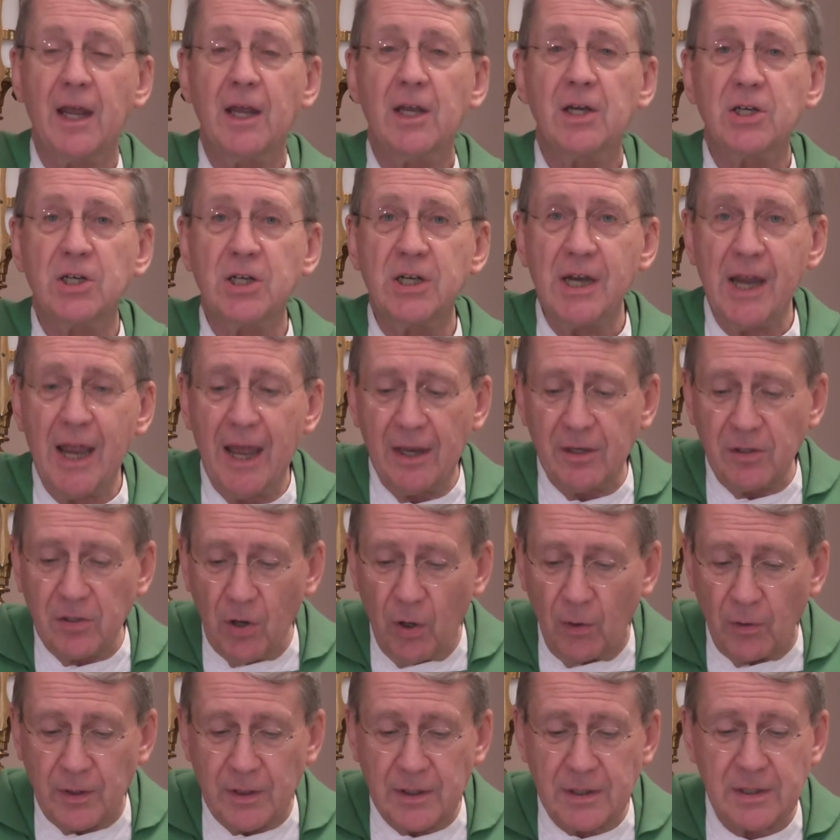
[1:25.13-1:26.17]
she had
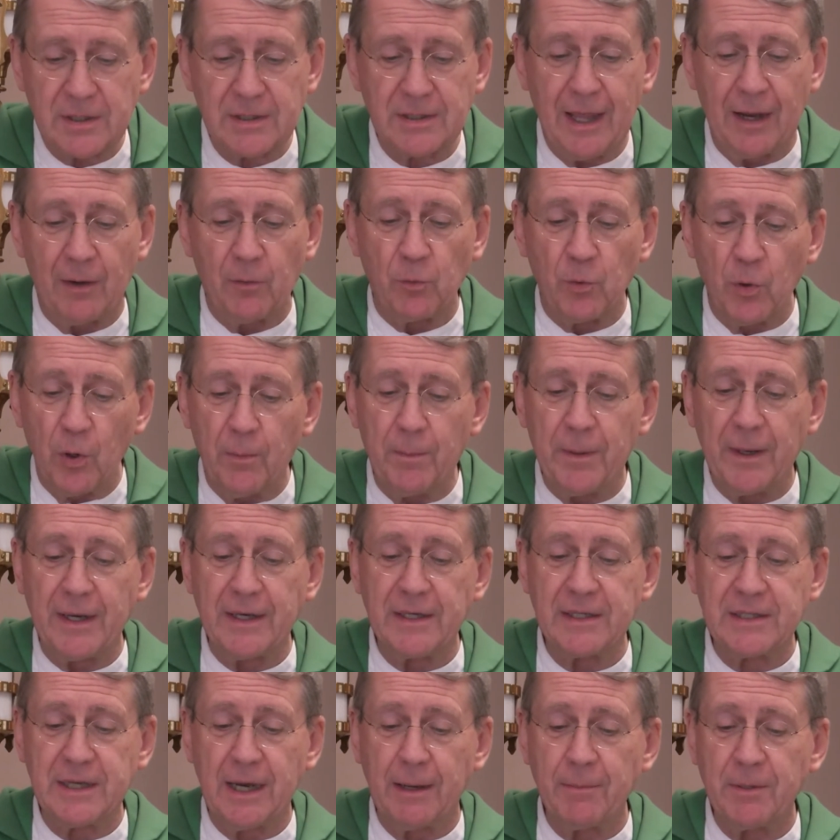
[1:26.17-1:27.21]
noticed that Ruby
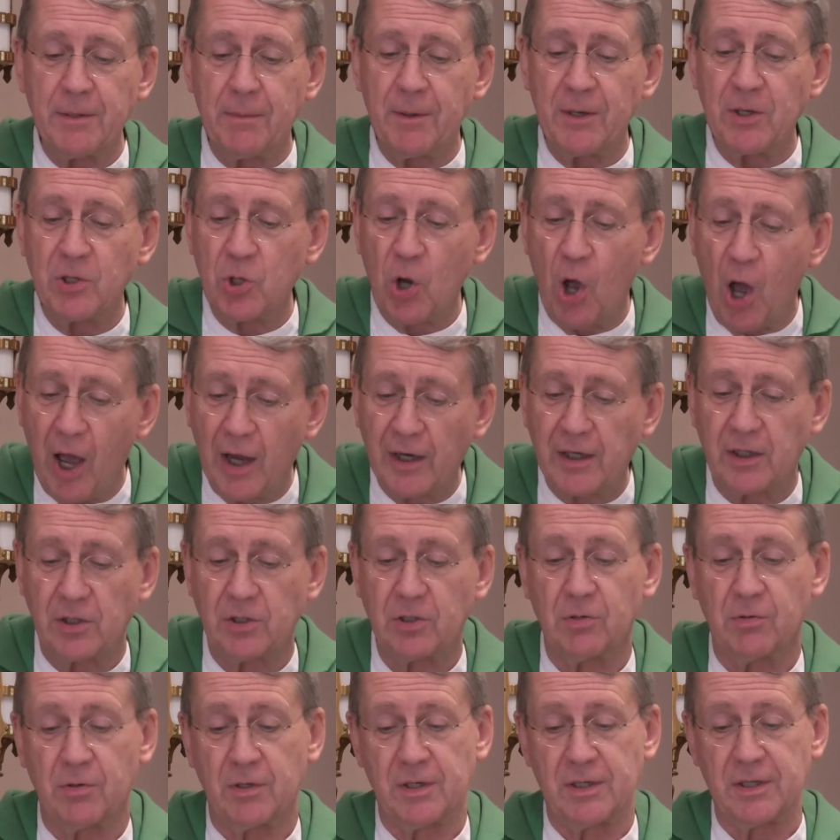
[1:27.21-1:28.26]
seemed to be talking
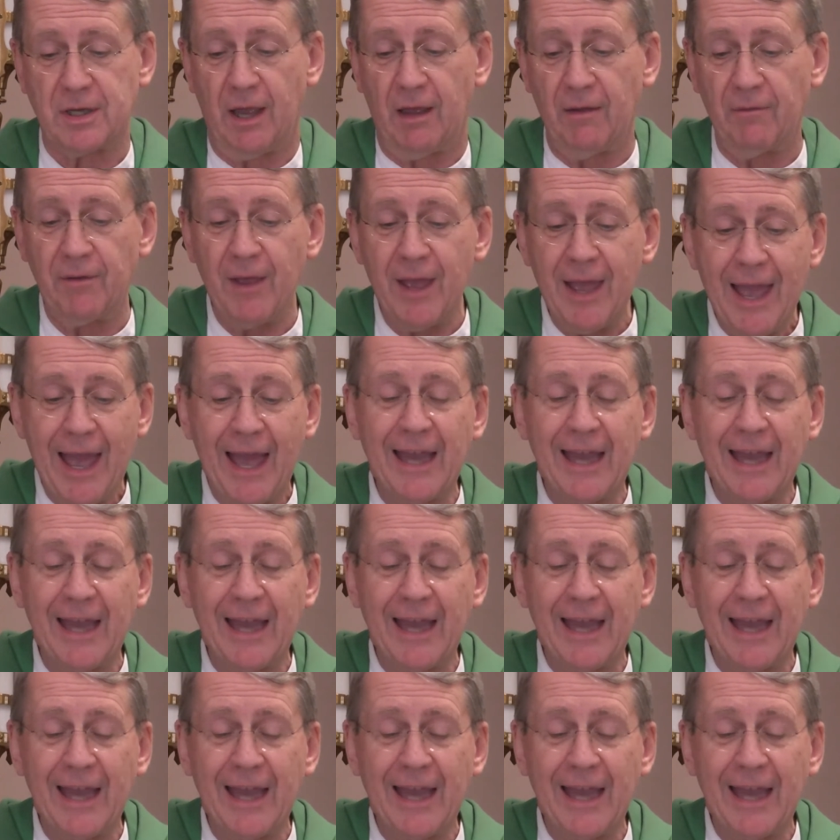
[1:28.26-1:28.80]
to herself